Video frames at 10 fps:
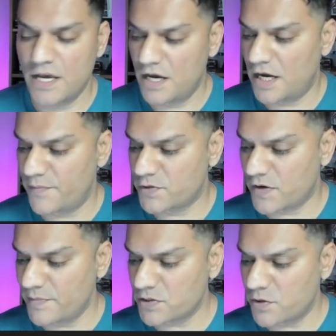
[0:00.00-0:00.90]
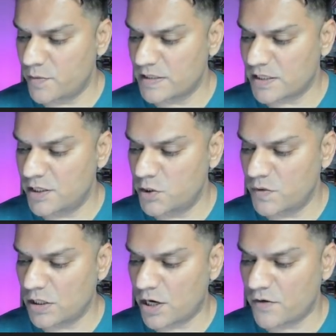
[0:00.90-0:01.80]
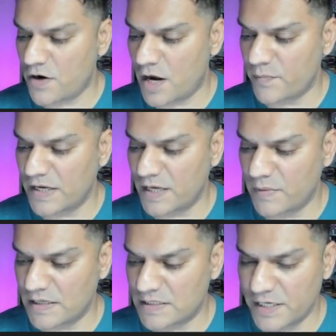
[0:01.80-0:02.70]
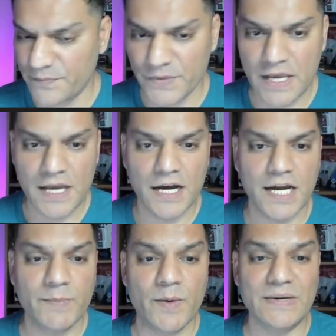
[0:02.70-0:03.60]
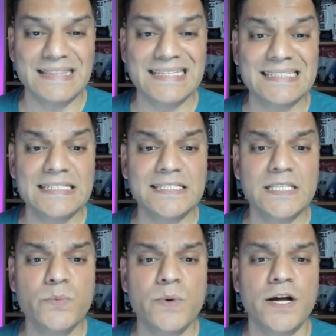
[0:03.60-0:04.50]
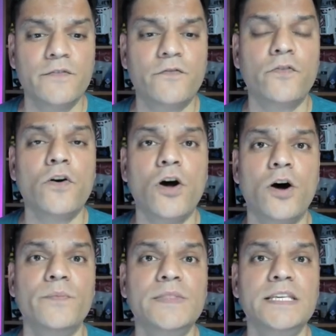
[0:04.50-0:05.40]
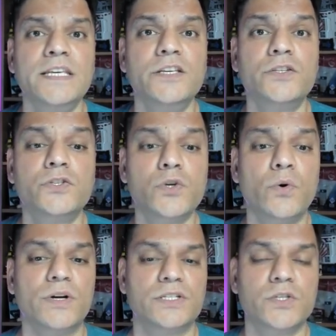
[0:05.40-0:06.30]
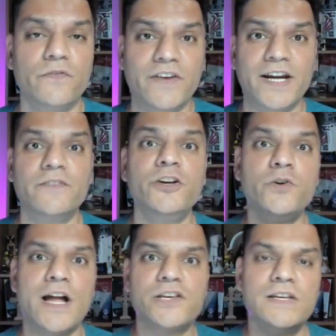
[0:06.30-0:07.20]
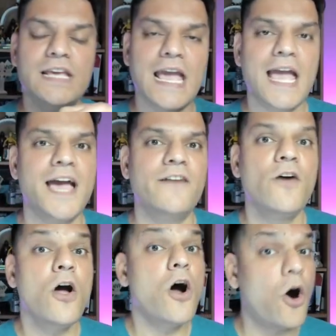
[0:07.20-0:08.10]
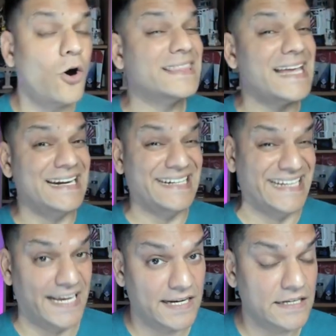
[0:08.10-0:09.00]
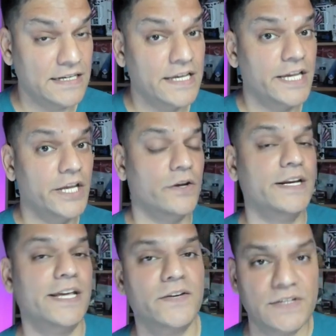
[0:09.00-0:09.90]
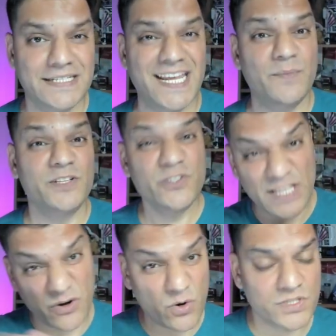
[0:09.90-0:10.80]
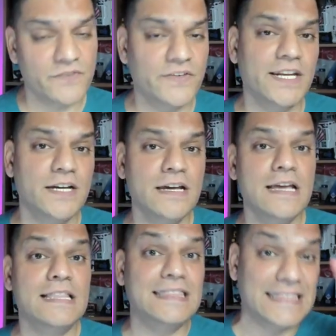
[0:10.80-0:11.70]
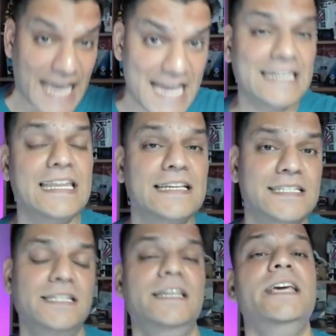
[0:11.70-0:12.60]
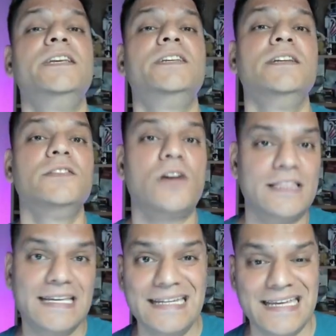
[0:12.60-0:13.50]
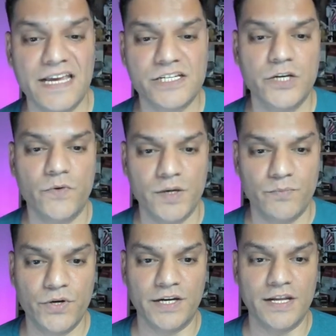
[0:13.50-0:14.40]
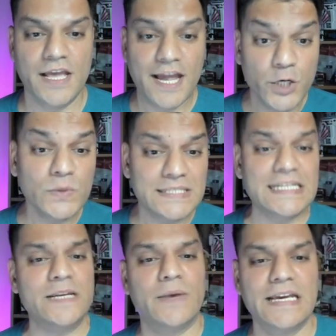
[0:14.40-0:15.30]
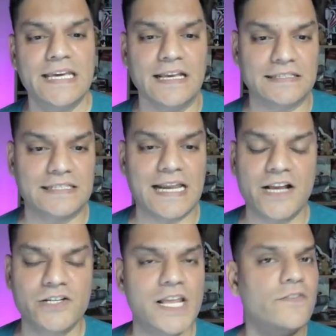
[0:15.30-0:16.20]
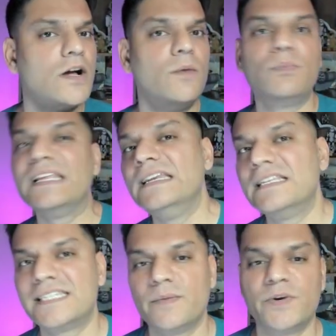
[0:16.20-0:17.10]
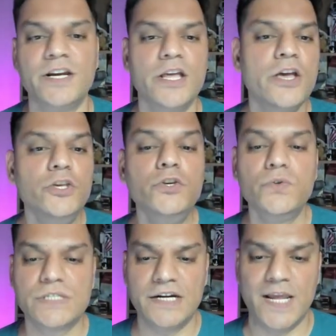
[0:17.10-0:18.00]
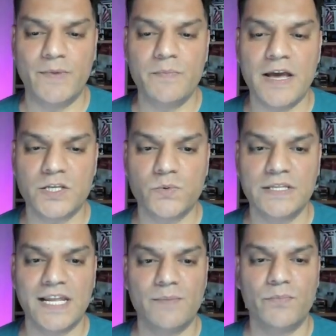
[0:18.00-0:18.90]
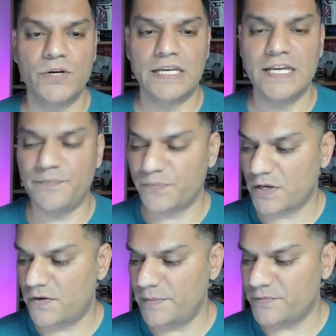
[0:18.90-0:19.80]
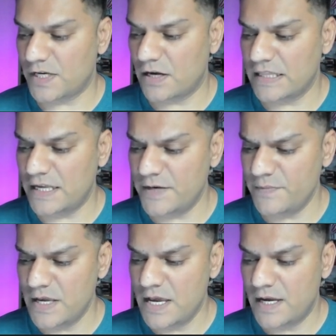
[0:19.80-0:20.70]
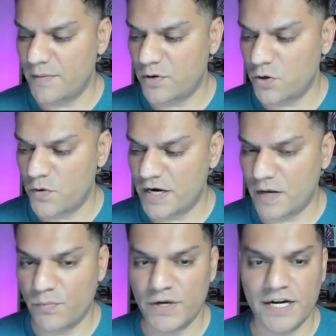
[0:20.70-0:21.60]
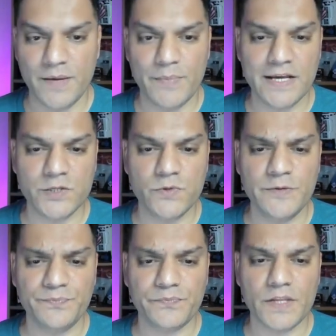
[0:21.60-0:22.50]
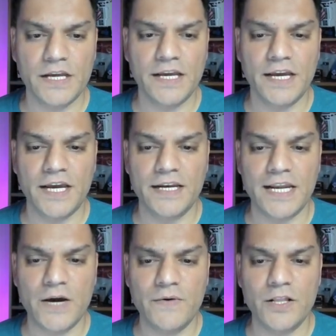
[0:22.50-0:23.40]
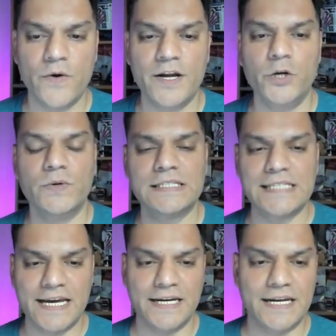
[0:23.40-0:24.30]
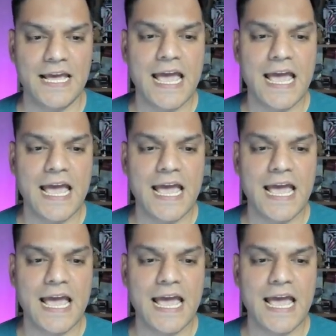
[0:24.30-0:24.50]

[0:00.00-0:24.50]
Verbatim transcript: Um, so I'm just going to basically do a lot of copying and pasting. Uh, remember, this is the one from the source. So wherever you actually have all that data in your Dataverse table, you know, that rows of data, that destination's authentication you want to put in. And you will see in my case that I actually have a completely separate username and password that I'm putting in. All right, so I got that in. I'm going to go ahead and now put in a password. And now I'll go ahead and do a sign in.